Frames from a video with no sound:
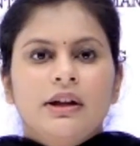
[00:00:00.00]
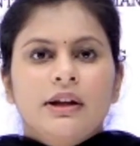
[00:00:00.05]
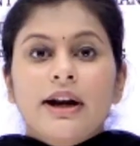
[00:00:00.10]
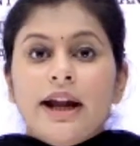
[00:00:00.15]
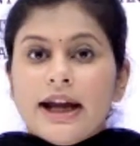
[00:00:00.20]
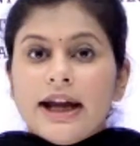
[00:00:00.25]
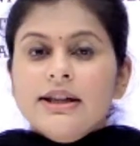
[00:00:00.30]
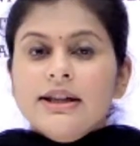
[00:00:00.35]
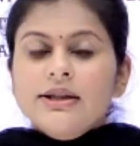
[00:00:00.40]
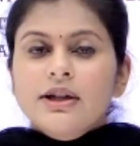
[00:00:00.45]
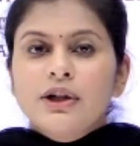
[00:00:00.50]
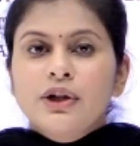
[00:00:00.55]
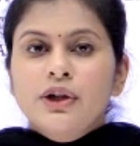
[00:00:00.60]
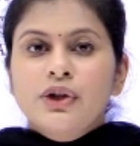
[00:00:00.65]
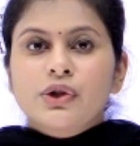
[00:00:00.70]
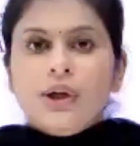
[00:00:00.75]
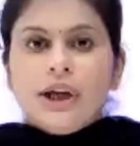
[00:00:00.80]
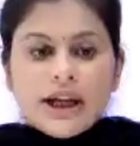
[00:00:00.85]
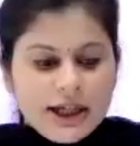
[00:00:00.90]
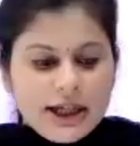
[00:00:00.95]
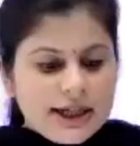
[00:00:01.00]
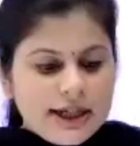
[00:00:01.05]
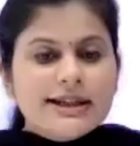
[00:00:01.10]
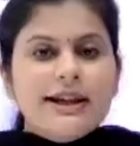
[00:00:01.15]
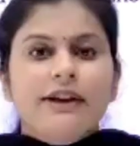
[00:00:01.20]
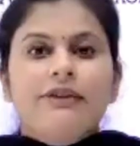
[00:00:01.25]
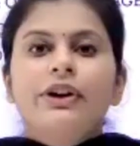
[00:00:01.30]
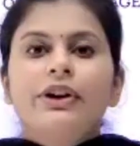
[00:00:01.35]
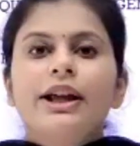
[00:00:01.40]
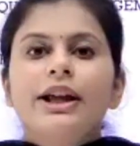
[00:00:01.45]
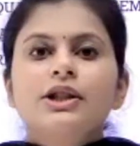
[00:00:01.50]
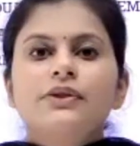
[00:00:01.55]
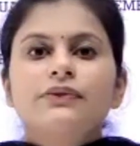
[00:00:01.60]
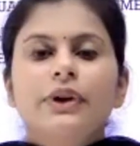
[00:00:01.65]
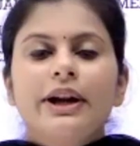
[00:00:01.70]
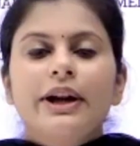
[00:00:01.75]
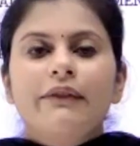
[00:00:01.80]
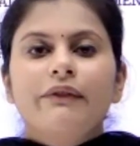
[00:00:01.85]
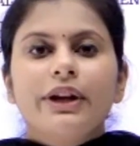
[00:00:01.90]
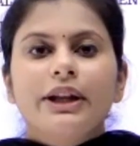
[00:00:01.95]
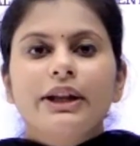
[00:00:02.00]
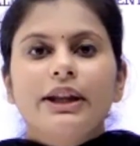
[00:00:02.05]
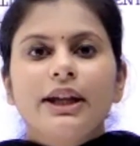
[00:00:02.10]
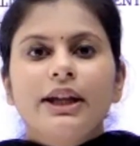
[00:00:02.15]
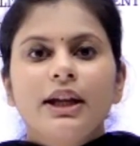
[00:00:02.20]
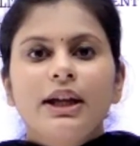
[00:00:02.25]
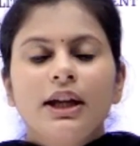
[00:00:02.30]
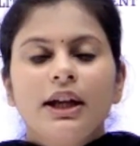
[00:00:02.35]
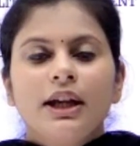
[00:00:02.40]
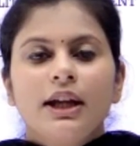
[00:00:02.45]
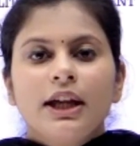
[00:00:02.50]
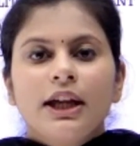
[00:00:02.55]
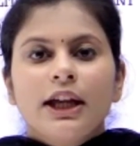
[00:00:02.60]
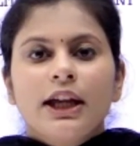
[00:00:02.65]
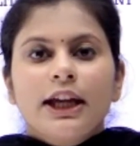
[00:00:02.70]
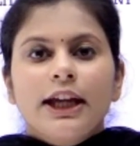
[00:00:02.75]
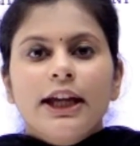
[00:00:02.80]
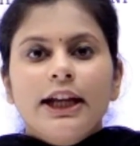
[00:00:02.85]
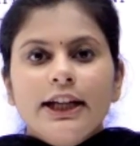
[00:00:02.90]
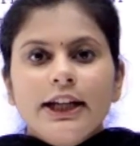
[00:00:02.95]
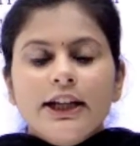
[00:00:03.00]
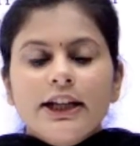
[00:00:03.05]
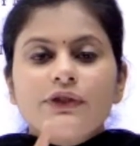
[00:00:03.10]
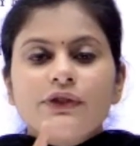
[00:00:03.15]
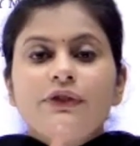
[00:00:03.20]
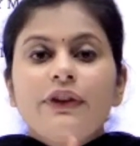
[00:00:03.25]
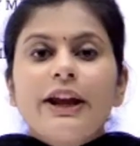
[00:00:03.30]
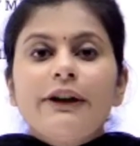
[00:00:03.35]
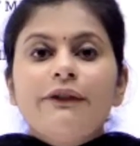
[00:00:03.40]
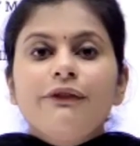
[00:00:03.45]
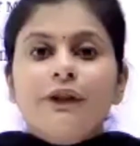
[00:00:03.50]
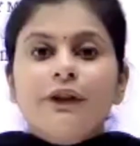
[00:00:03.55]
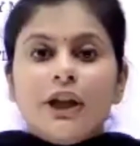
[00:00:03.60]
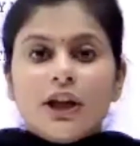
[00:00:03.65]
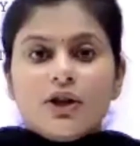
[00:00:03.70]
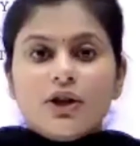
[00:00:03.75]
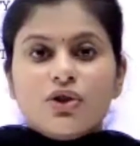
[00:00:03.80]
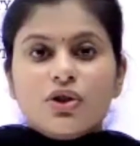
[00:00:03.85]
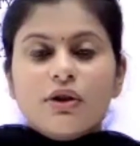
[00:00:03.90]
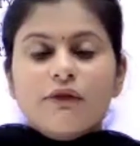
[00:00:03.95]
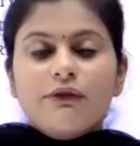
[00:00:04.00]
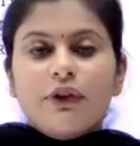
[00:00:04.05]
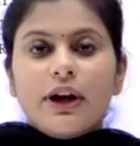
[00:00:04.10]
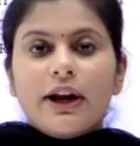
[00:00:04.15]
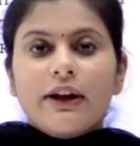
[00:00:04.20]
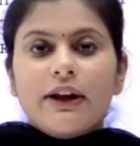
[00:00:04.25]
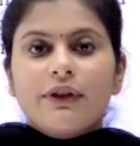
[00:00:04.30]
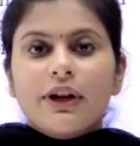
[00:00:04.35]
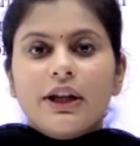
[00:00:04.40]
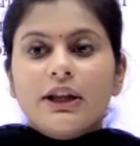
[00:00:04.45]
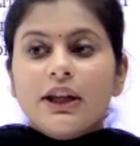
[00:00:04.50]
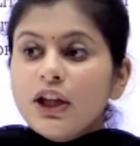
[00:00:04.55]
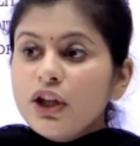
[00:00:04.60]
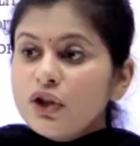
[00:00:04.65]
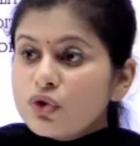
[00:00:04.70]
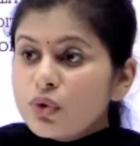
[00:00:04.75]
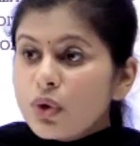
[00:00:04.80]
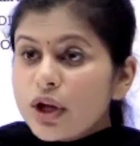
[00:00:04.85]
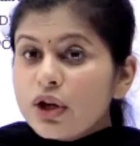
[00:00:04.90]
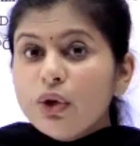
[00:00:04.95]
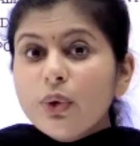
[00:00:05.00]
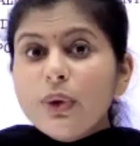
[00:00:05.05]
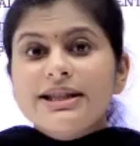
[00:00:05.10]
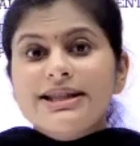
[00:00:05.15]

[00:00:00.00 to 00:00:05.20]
right? So he needs evidence for everything. He needs verification for everything. He's going to